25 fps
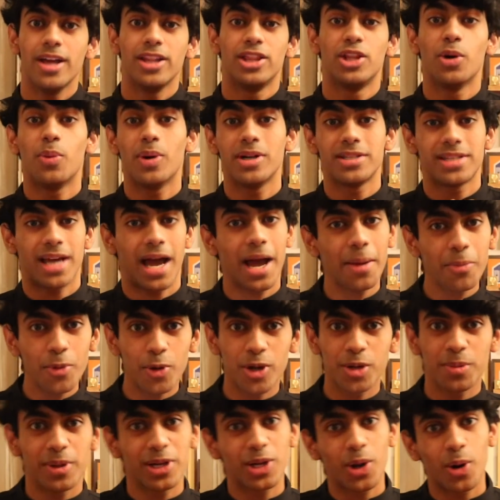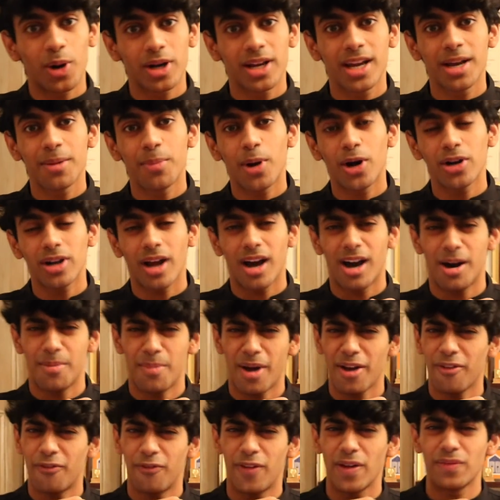The ones I'm going to be talking about are
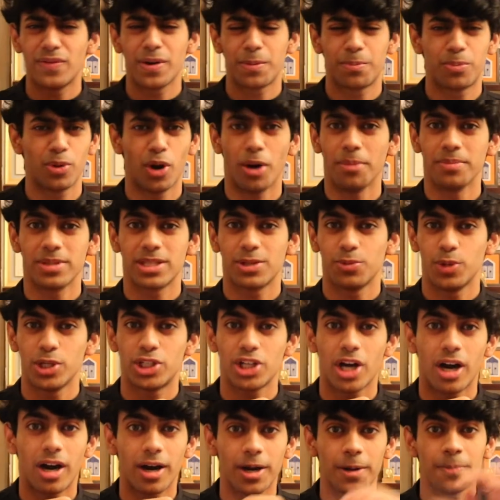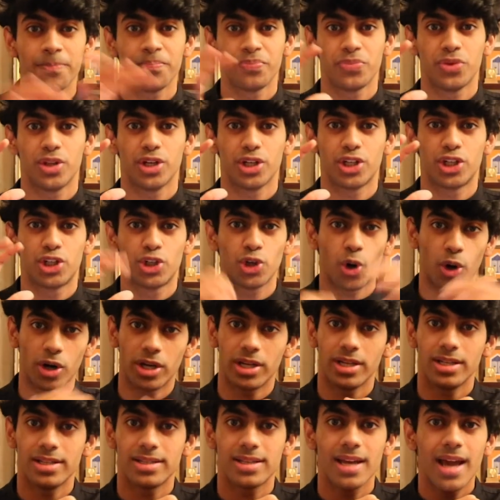my favorite prompts, which are the
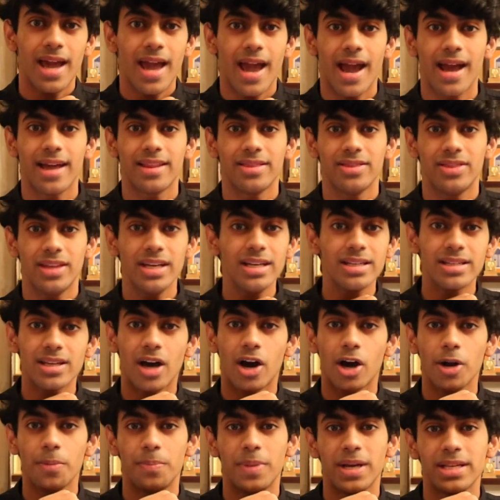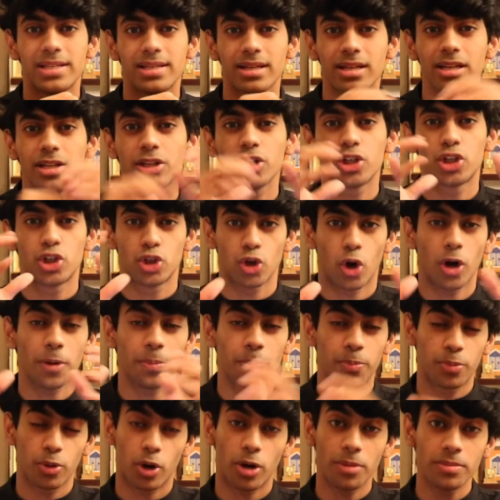shorties, and these are basically the
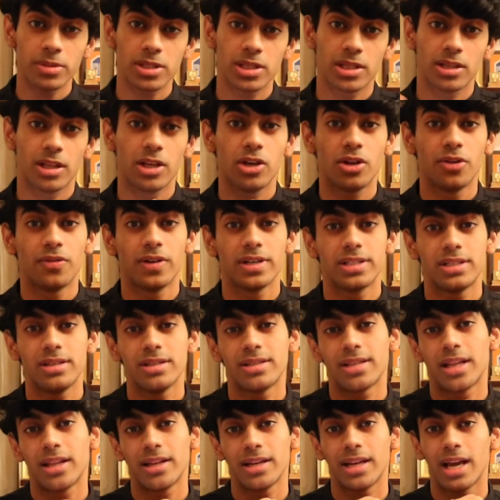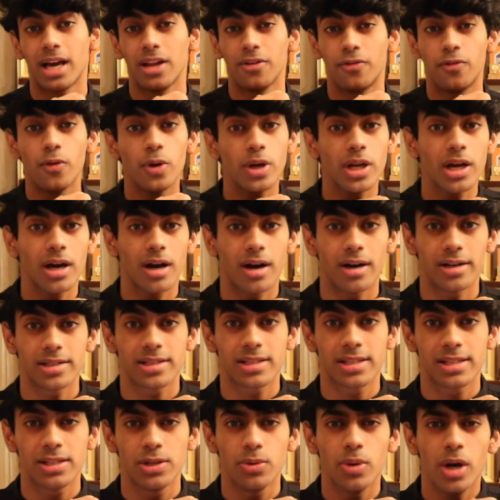short prompts the University of Southern California
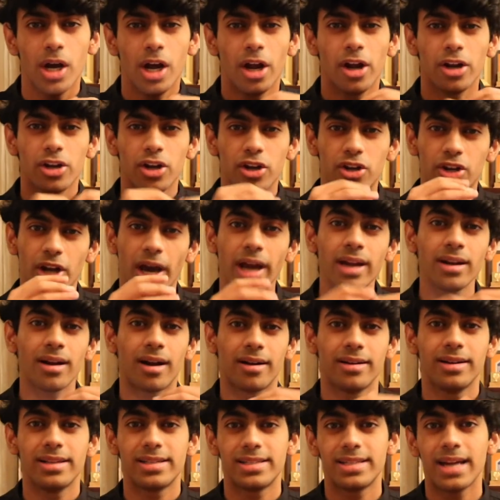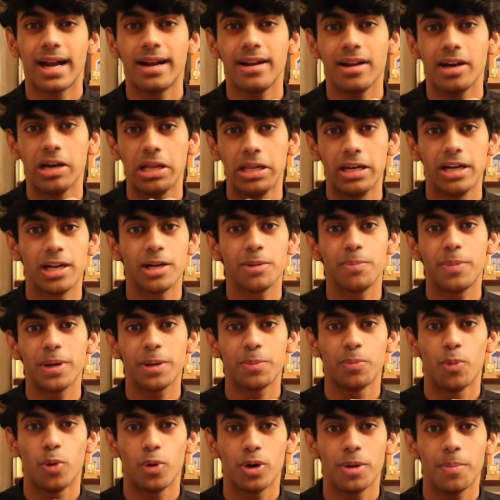asks you to try and understand a little
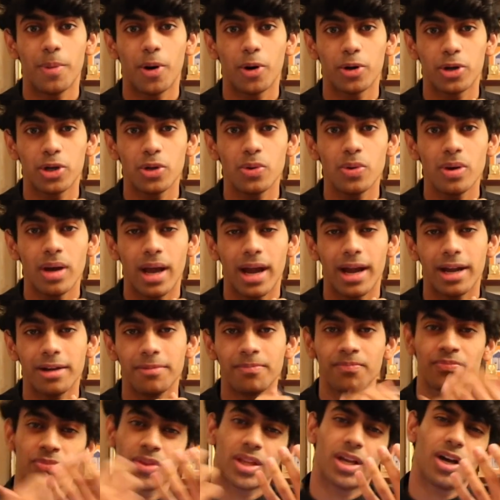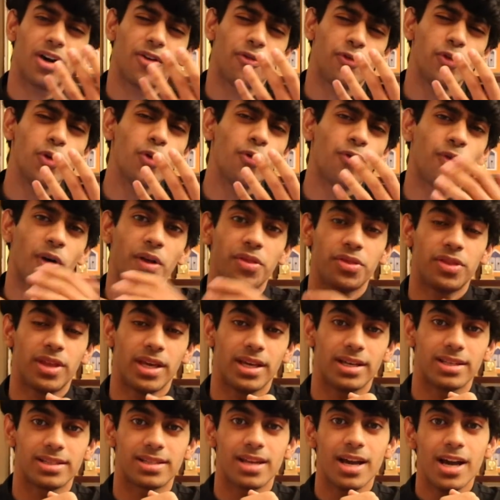bit more about you and a few fun
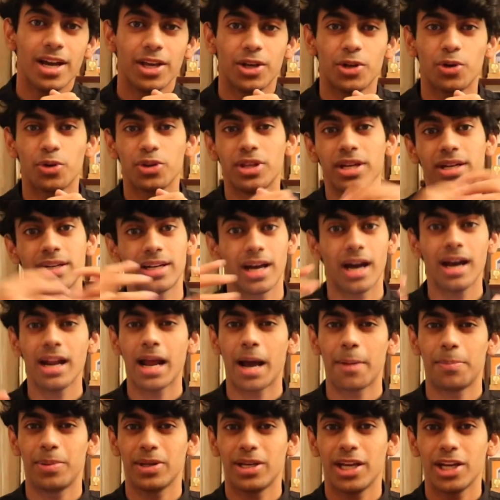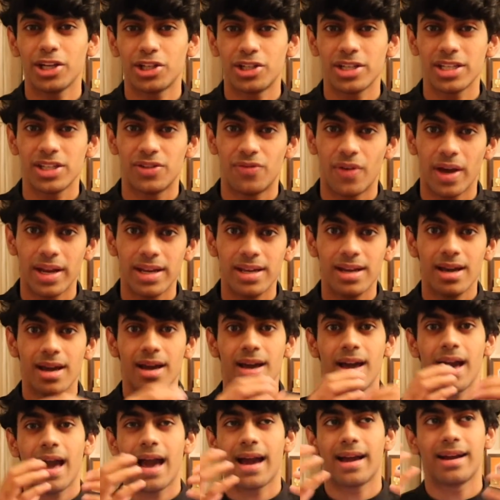things. The entire application is very
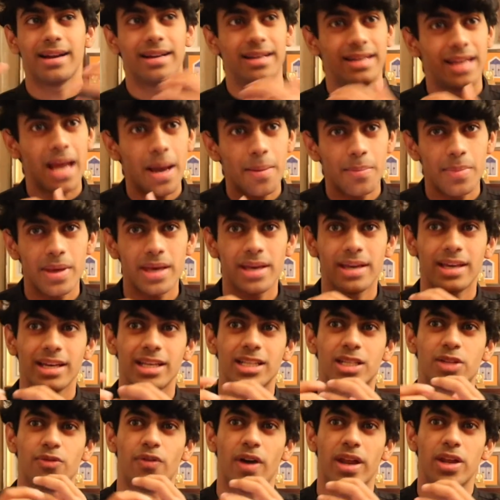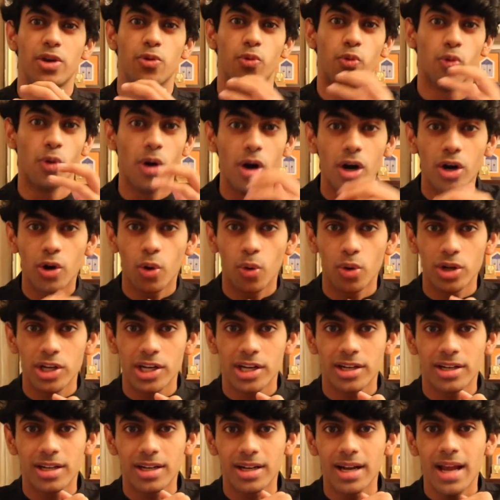academic, it's very work
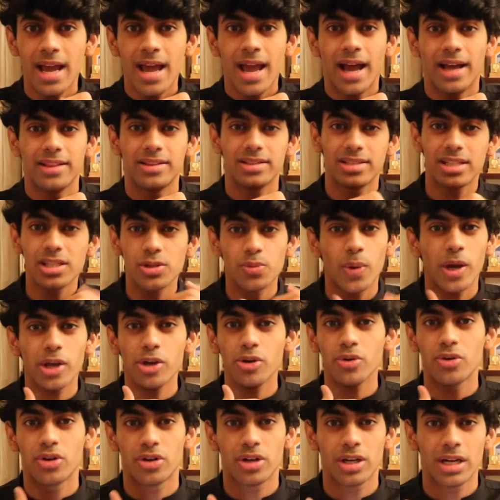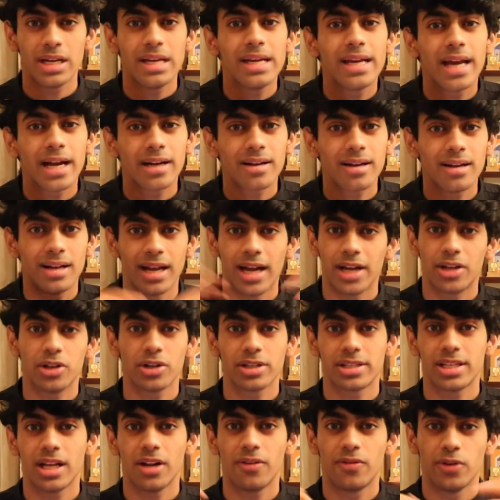oriented, and this is where you really get to let
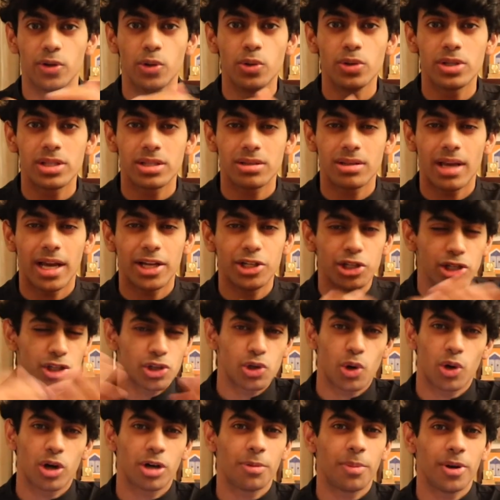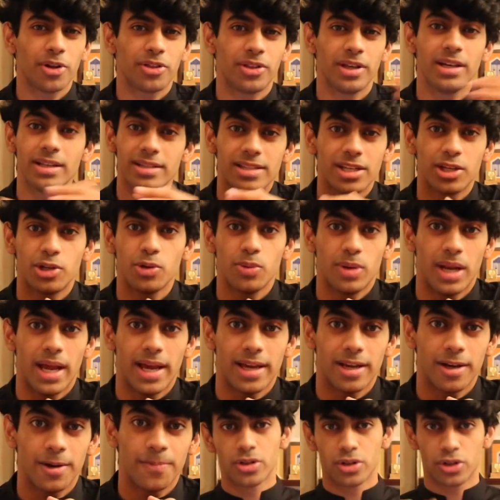yourself loose and just talk about things that you
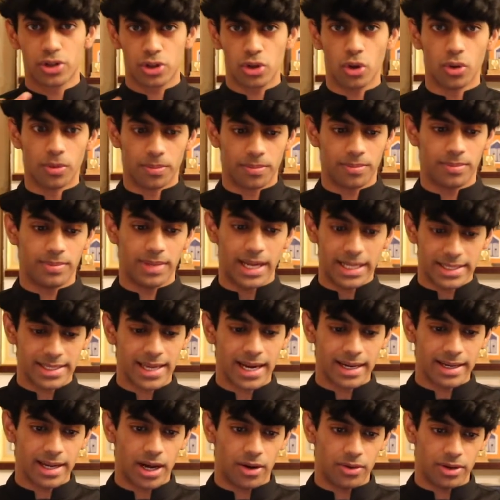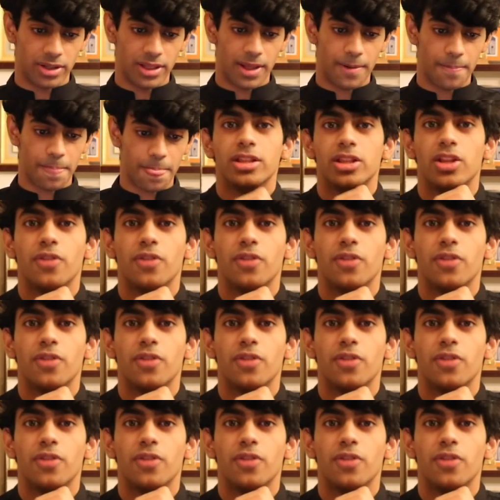like. So let's get down to them.